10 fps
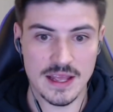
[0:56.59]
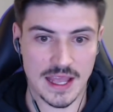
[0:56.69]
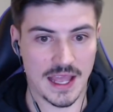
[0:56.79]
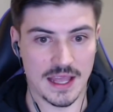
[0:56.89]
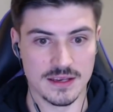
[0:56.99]

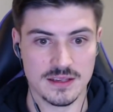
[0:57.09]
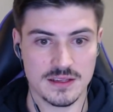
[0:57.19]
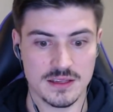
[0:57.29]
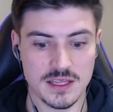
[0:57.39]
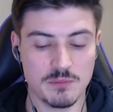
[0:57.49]
and
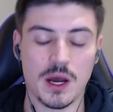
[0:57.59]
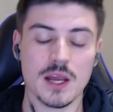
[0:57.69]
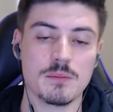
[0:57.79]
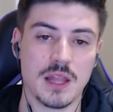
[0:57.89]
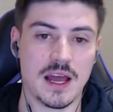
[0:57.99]
the
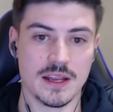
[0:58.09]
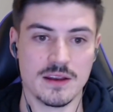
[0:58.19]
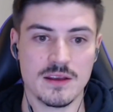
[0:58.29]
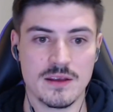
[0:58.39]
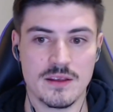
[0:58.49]
pipeline
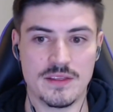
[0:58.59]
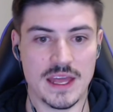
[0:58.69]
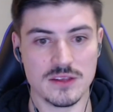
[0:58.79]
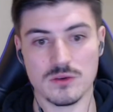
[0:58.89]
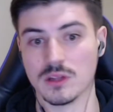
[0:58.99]

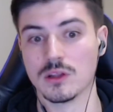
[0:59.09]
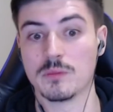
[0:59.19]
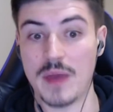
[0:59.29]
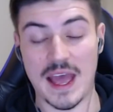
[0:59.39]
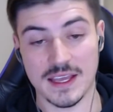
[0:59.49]
that you can look
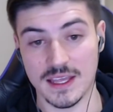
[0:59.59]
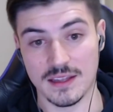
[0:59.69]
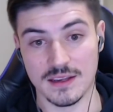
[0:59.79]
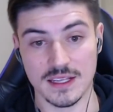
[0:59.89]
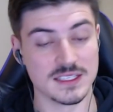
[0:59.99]
back
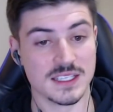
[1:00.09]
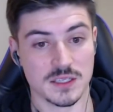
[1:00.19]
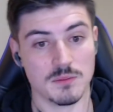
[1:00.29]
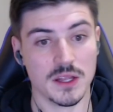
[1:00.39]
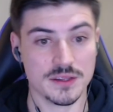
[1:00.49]
at in
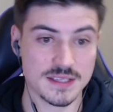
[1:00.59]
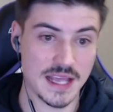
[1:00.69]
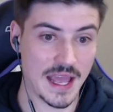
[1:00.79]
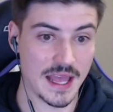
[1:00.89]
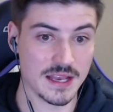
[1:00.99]
6 months
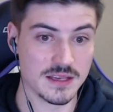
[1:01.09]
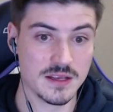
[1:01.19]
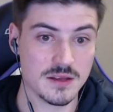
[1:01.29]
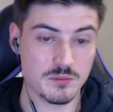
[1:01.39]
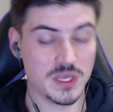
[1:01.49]
and
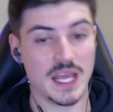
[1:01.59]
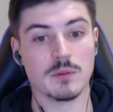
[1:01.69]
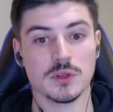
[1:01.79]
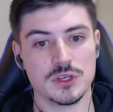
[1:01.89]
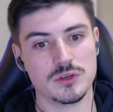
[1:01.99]
be
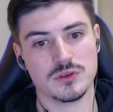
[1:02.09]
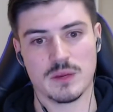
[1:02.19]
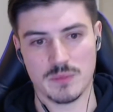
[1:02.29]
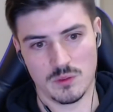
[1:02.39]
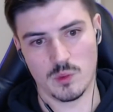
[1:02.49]
able to do
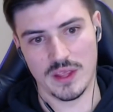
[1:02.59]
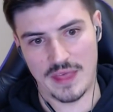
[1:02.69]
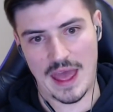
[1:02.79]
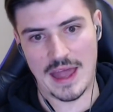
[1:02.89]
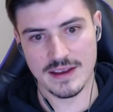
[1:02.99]
something with
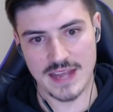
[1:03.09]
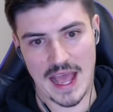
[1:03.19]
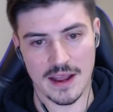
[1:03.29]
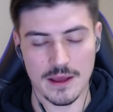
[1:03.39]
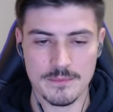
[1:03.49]
that data.